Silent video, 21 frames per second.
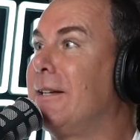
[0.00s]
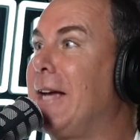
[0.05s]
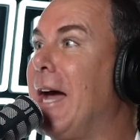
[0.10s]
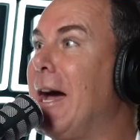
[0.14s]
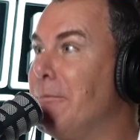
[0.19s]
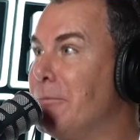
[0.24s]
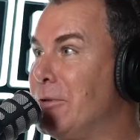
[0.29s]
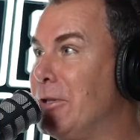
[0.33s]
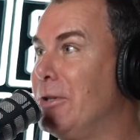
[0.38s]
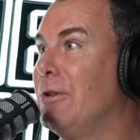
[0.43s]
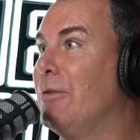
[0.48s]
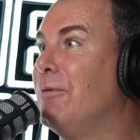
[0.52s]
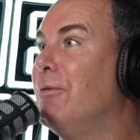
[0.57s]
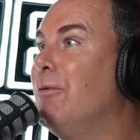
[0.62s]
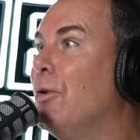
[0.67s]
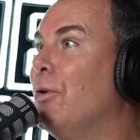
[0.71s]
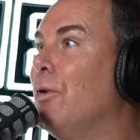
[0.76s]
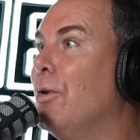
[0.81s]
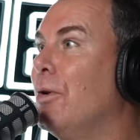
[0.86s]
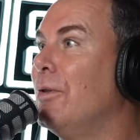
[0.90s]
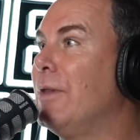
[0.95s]
comes to the
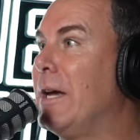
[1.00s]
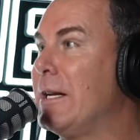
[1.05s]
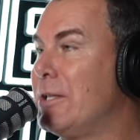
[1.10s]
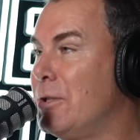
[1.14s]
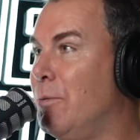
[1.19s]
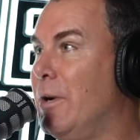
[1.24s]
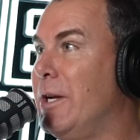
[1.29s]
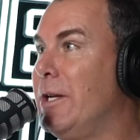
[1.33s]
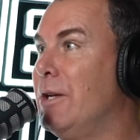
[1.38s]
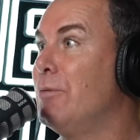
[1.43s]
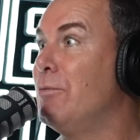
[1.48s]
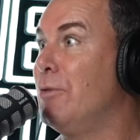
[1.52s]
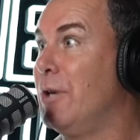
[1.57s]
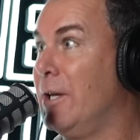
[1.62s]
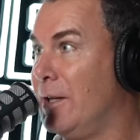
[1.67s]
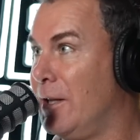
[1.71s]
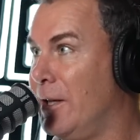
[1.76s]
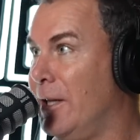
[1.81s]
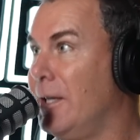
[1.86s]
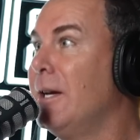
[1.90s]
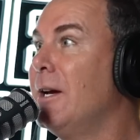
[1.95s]
fore. That's where you
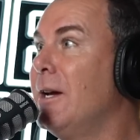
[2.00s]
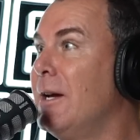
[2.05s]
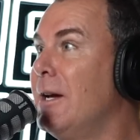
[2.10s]
really,